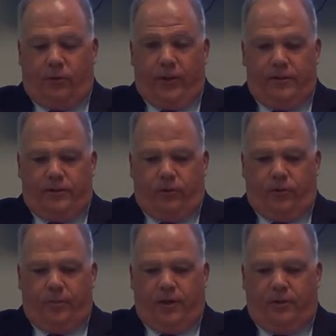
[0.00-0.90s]
and
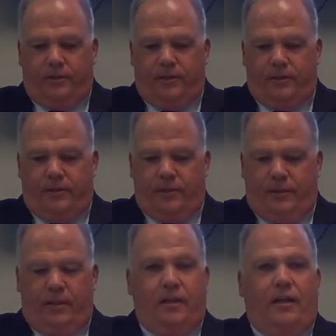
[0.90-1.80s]
regulatory policies
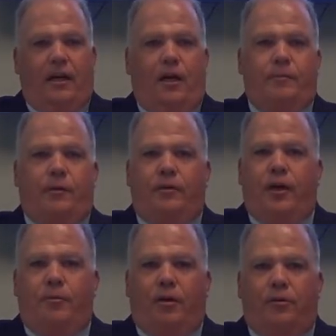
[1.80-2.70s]
that will
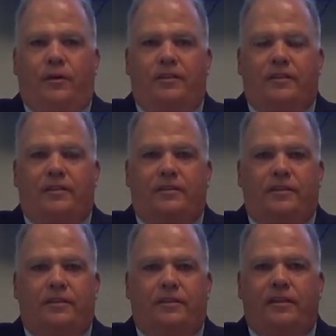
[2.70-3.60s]
help our residents,